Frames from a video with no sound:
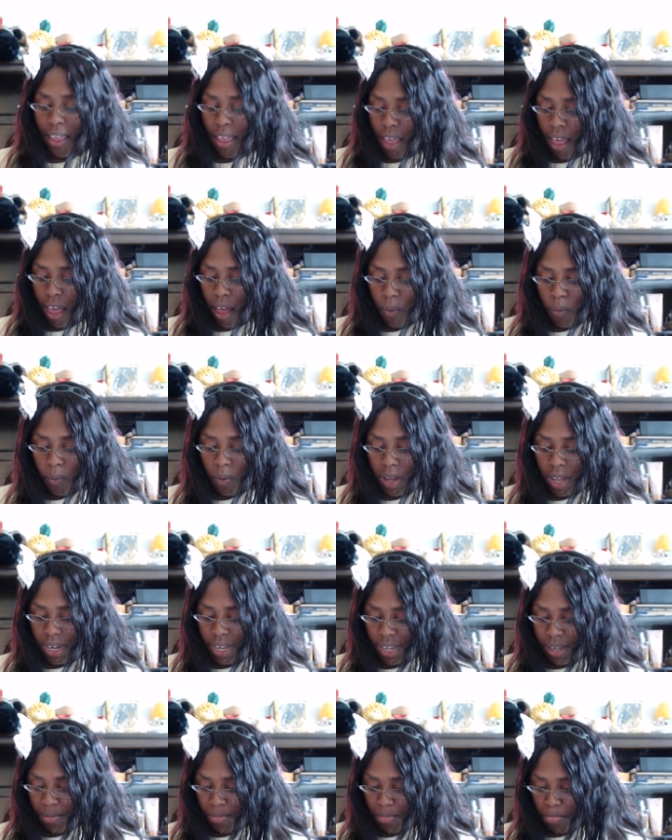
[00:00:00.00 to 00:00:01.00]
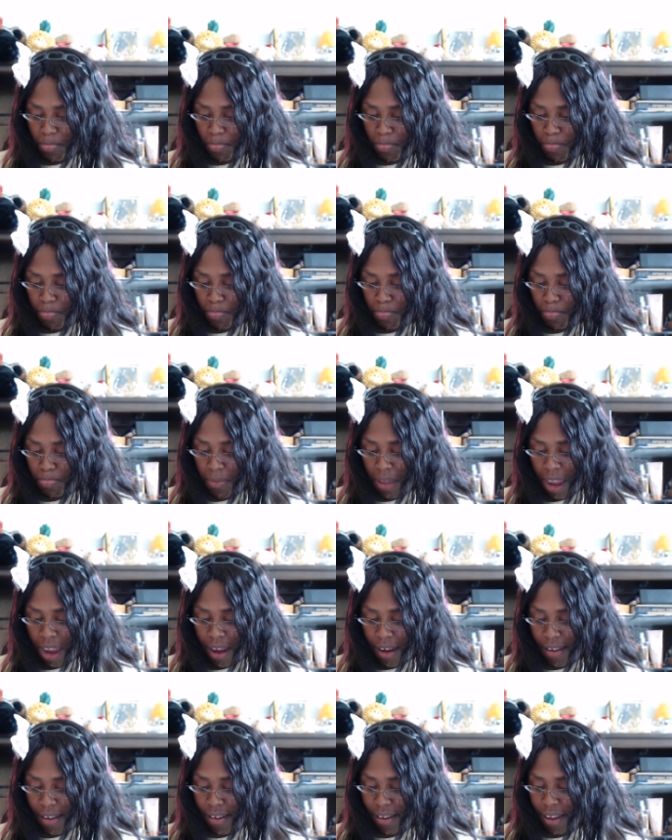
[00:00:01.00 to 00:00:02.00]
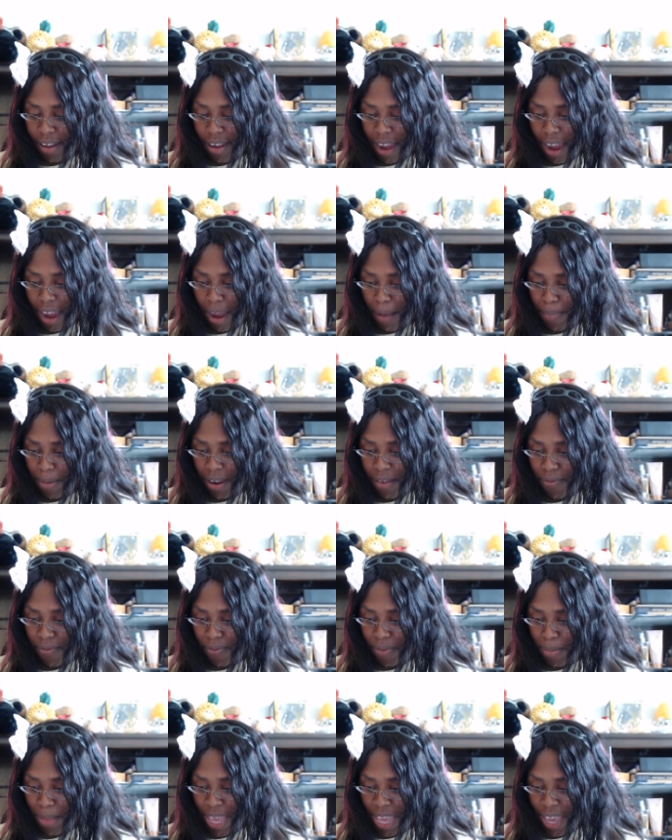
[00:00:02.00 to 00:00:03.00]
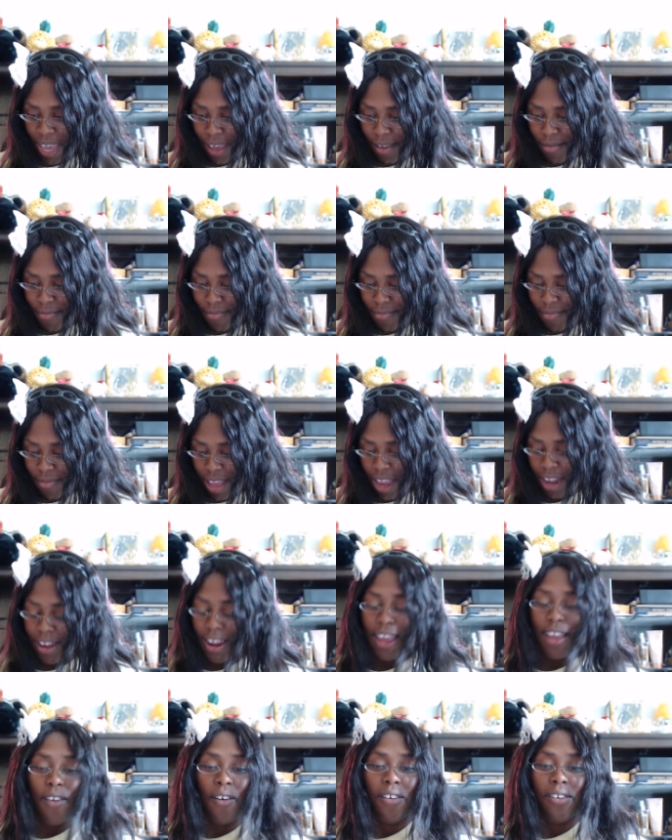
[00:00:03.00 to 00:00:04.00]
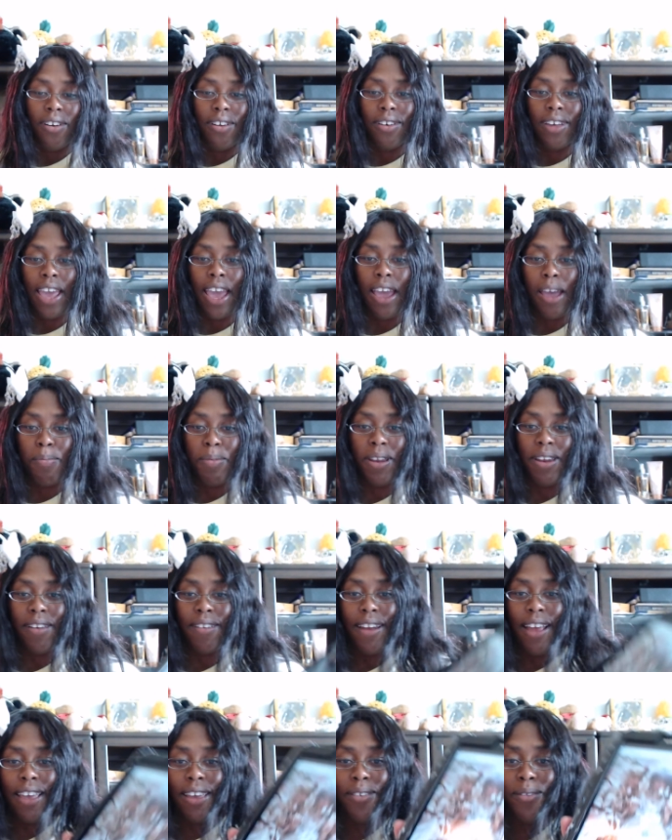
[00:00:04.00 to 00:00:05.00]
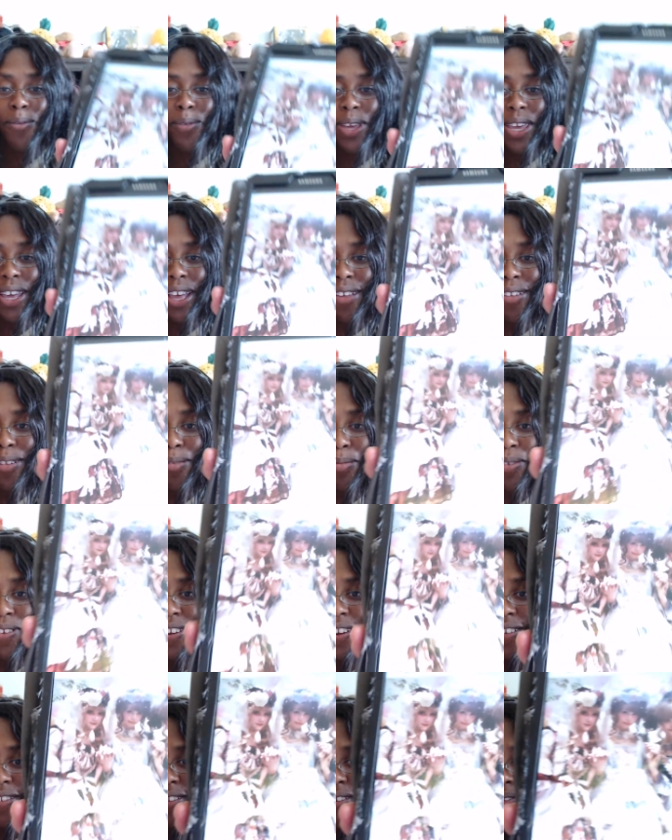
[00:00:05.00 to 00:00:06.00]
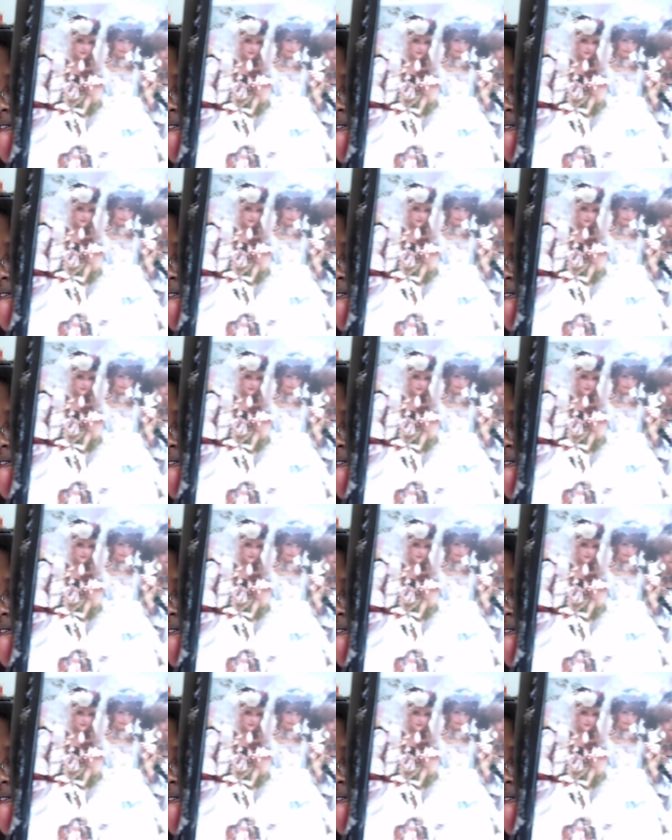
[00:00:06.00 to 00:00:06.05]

i want it and it ain't happening for me and they all look happy they're like we got some shit you